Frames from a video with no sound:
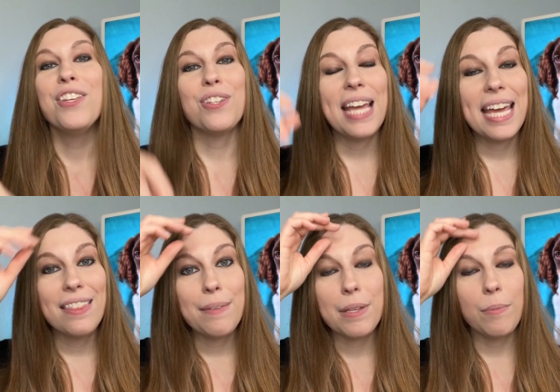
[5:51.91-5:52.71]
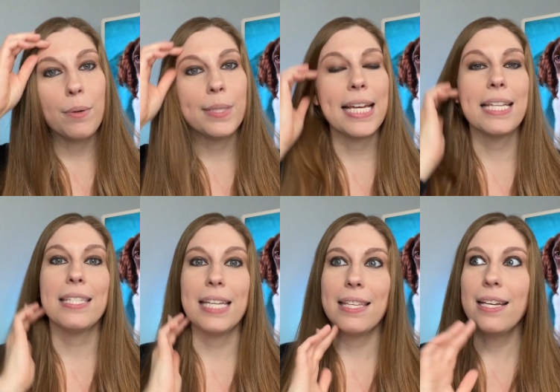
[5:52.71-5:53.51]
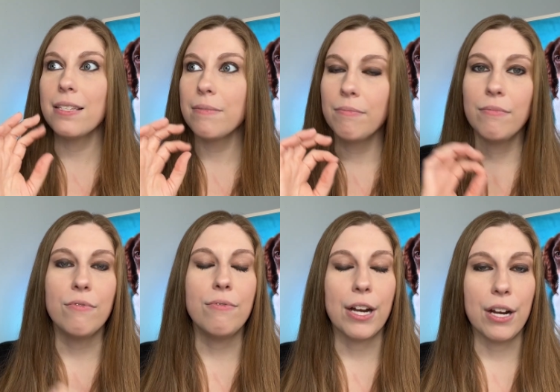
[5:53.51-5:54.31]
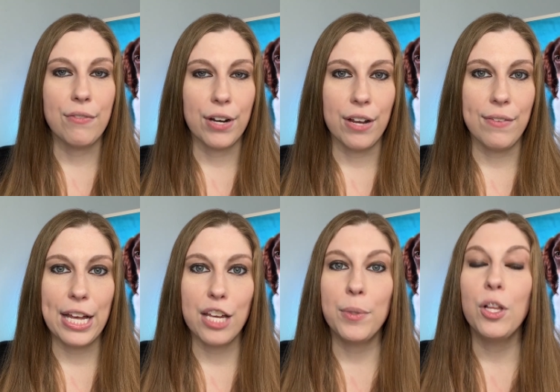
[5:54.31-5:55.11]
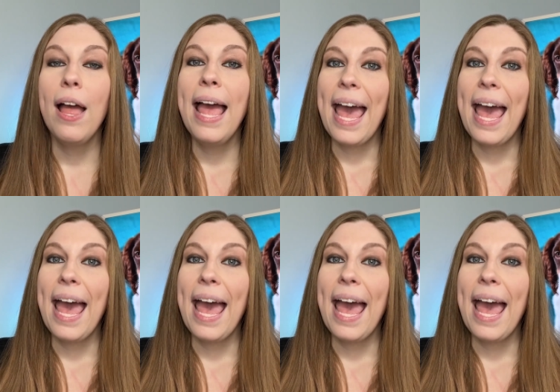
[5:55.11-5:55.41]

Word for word: So taking them somewhere where they can see things, very, very valuable.